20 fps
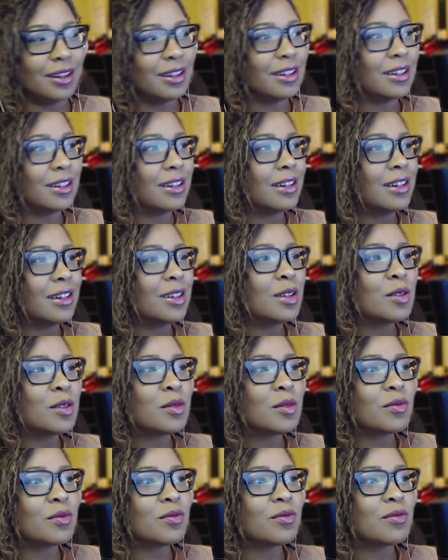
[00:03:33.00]

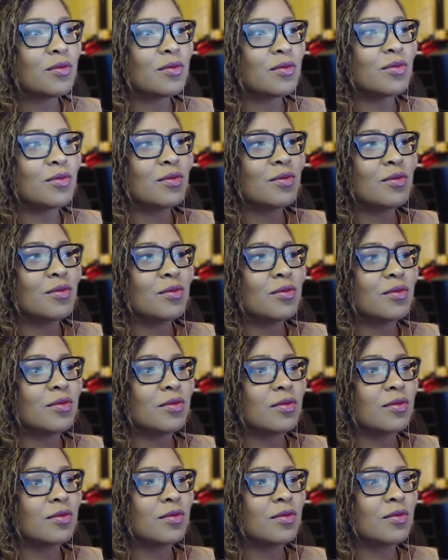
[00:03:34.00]

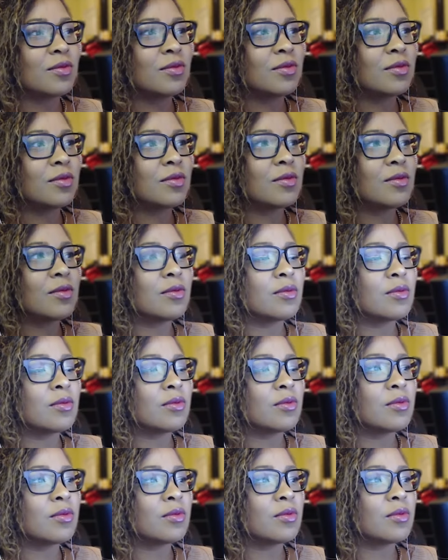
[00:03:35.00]

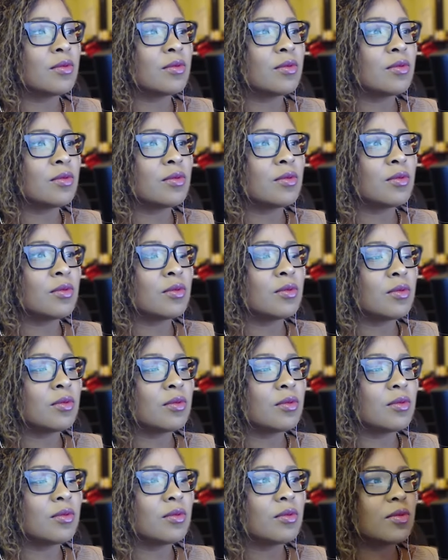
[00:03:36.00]

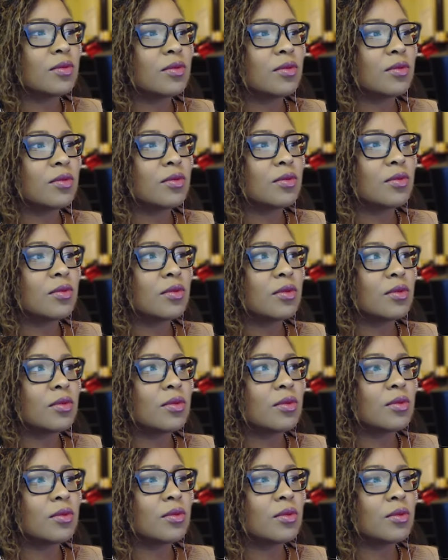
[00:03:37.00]

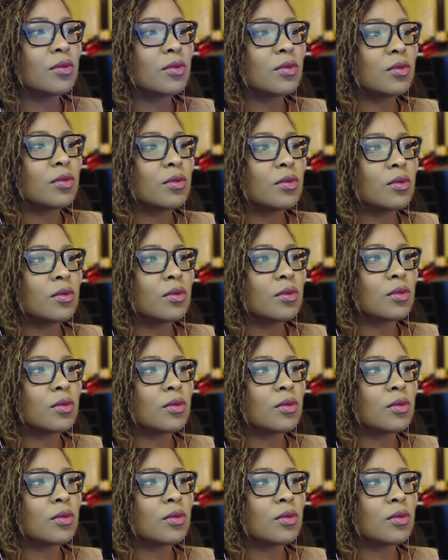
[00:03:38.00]
No one is speaking in this clip.